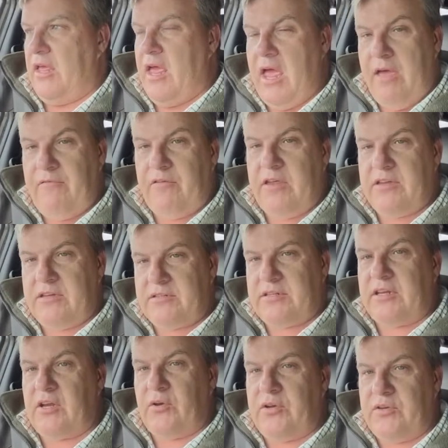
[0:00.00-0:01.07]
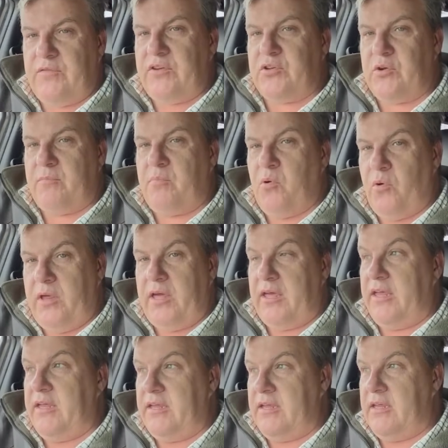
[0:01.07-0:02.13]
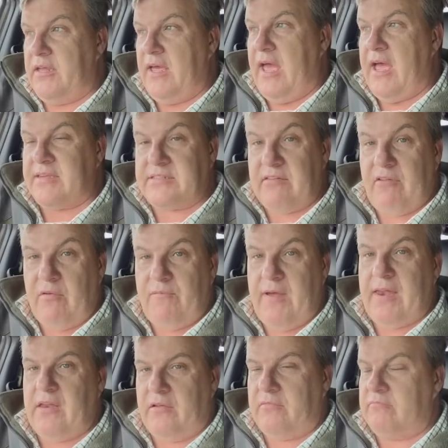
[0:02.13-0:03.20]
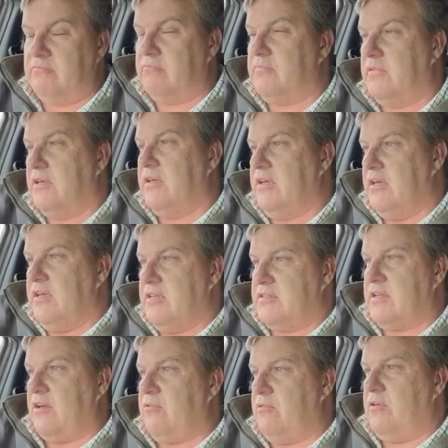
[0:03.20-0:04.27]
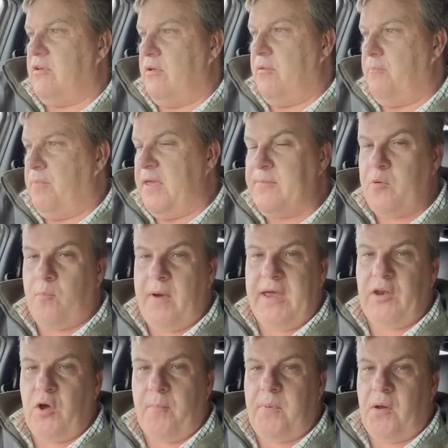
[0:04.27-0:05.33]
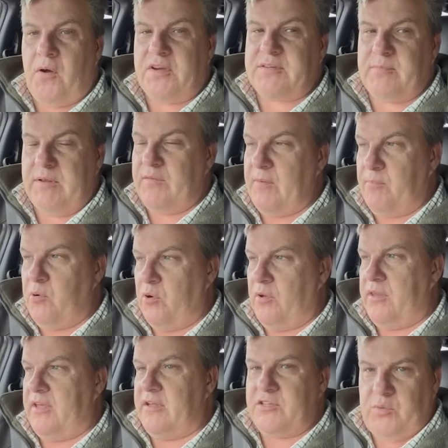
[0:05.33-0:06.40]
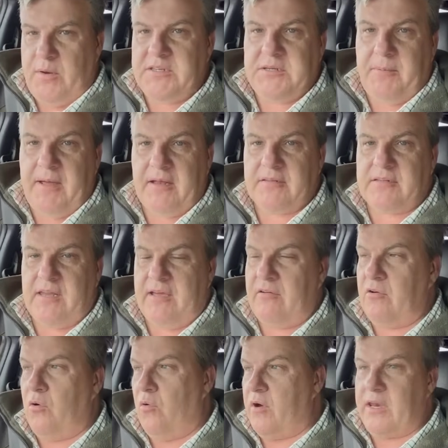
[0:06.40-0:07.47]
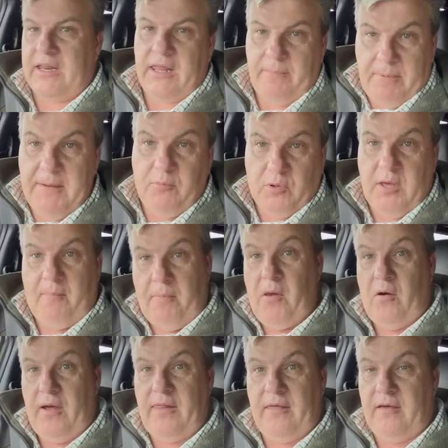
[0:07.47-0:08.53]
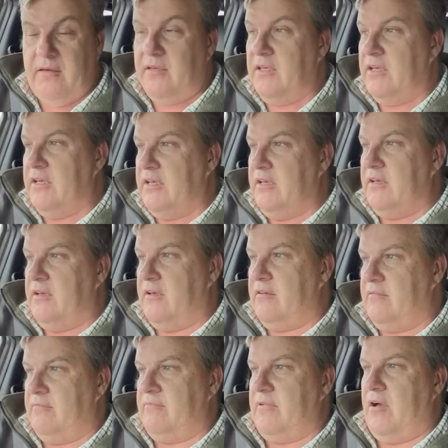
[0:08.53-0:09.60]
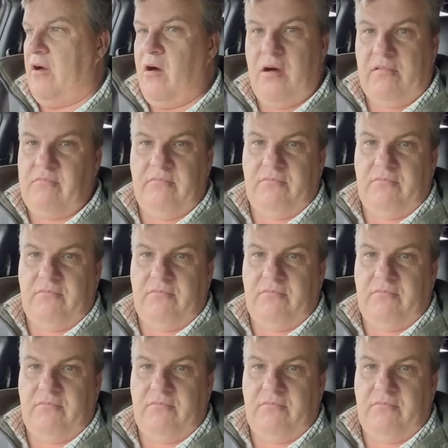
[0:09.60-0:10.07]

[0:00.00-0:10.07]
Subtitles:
every single individual employee has their own value. So, people may not apply to me if I put on there £20 an hour, or I'm going to get the people that apply that aren't